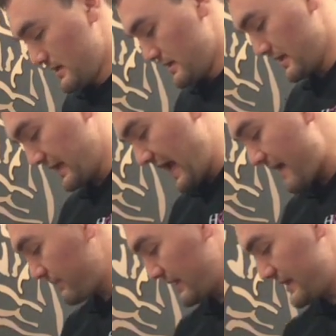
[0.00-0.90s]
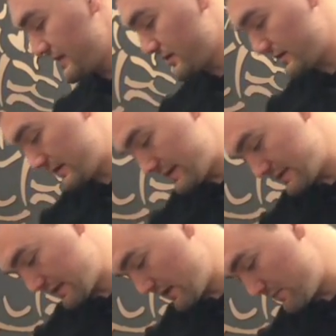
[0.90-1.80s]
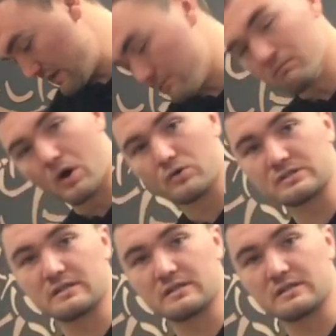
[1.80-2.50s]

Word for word: the gapping here is going to be the most,